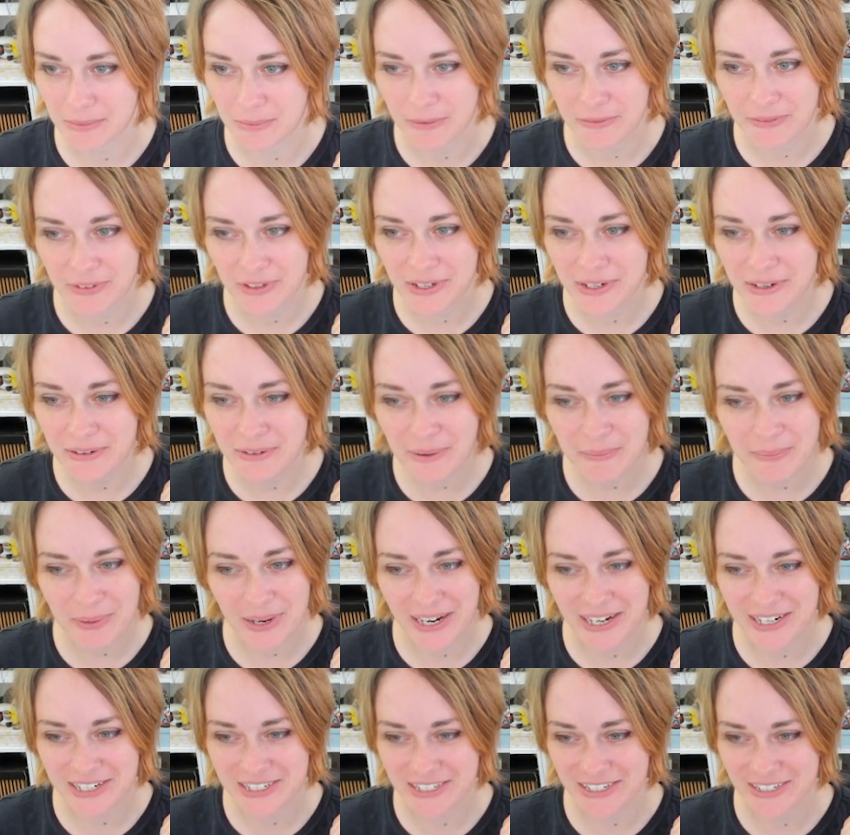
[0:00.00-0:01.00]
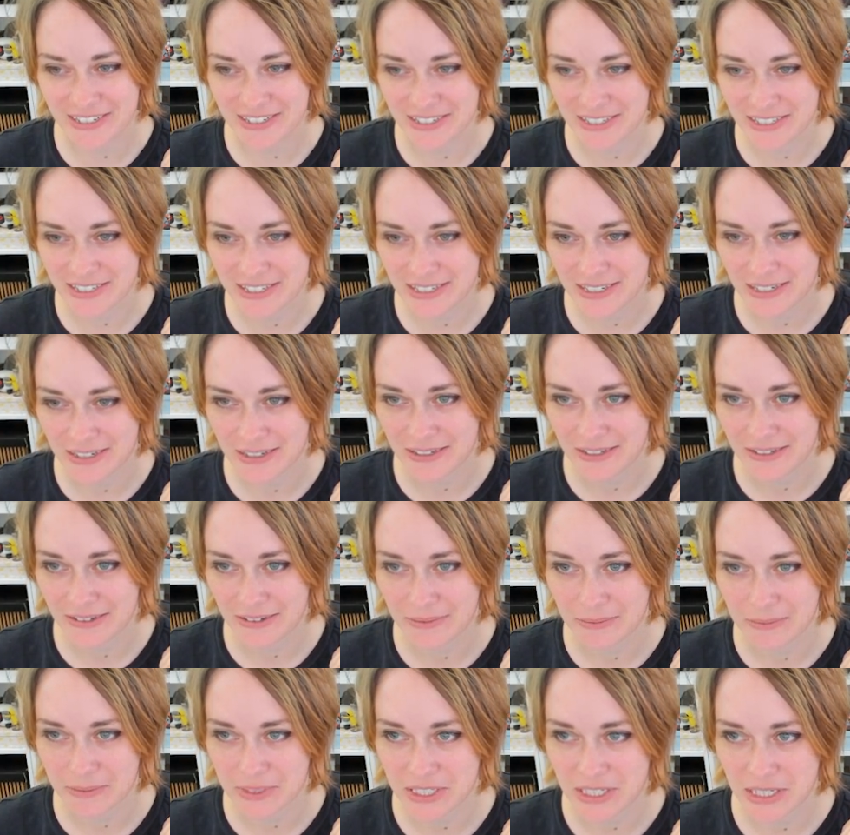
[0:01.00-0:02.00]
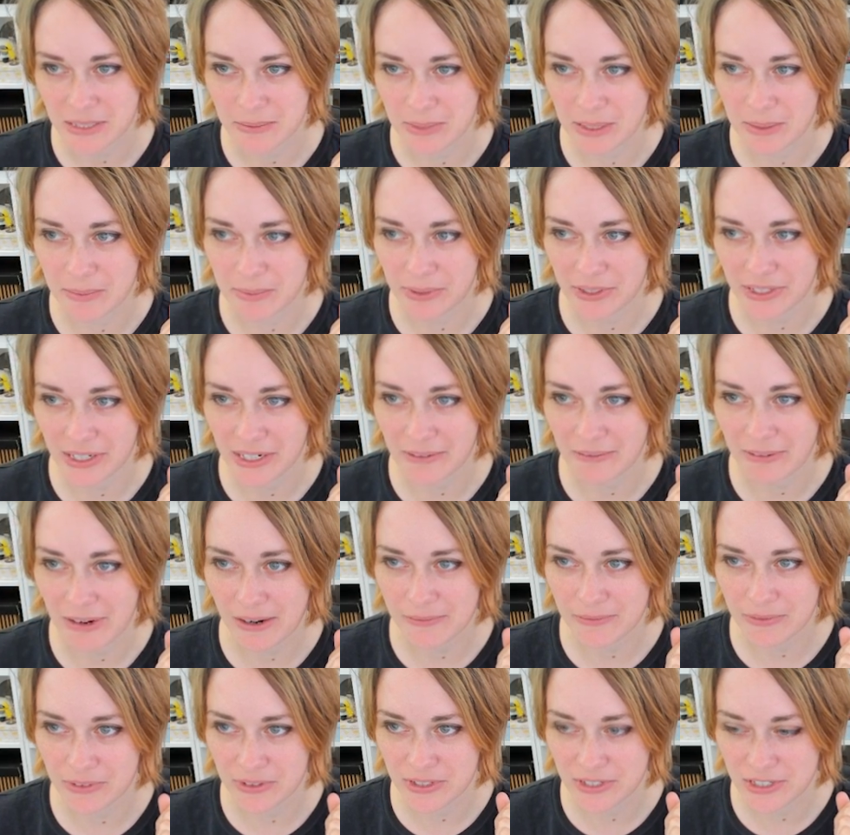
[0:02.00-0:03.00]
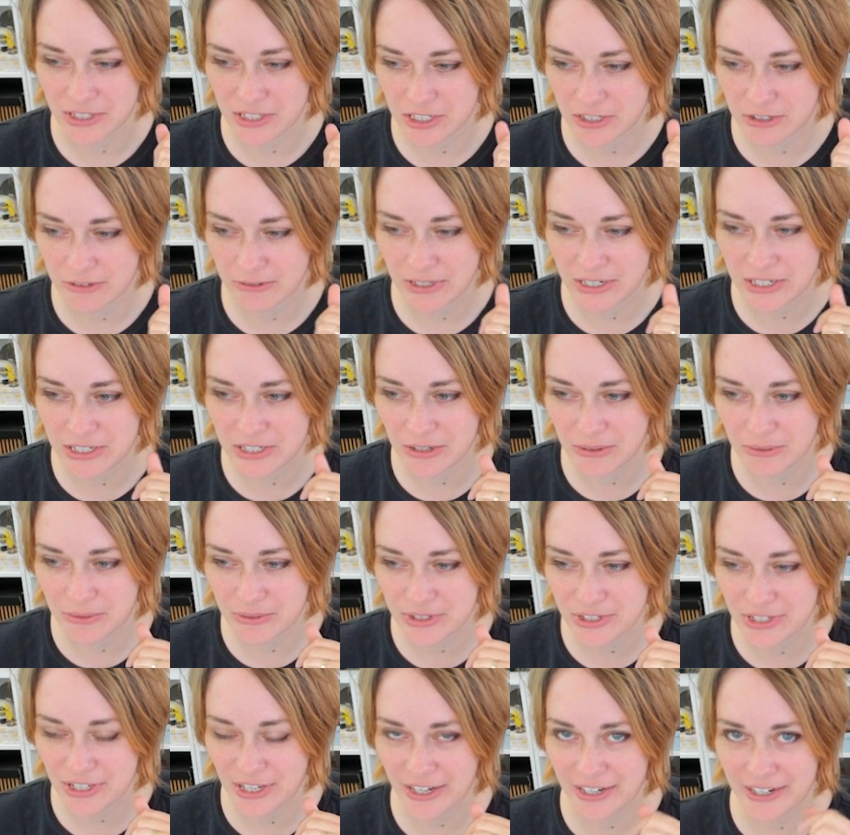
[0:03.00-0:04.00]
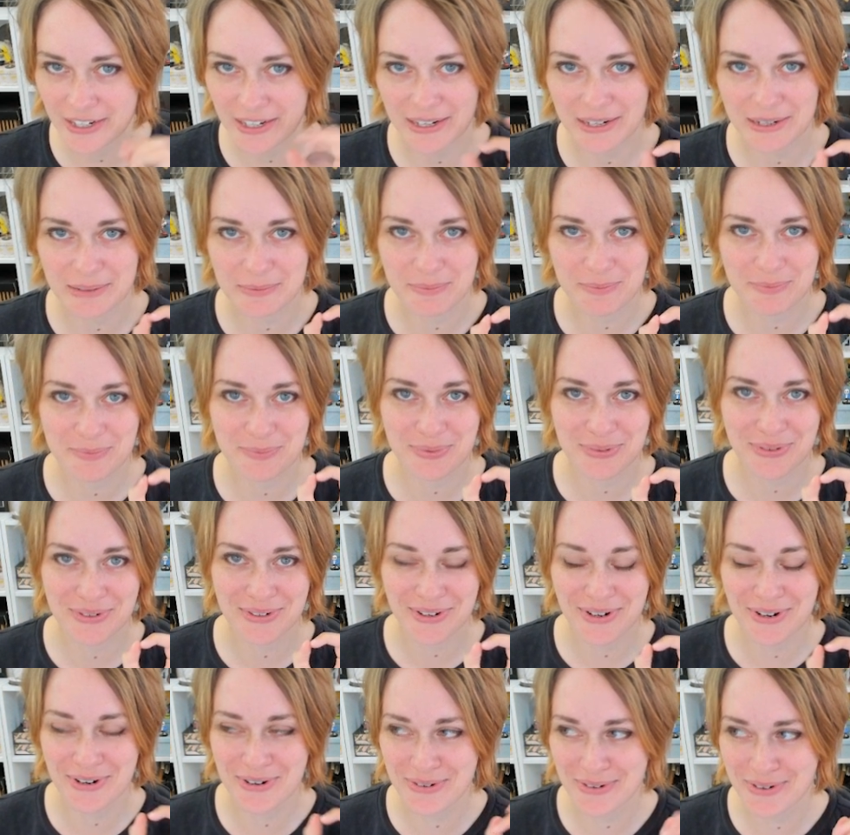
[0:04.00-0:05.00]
of the newer pages. See me playing around with these screen tones like a pro.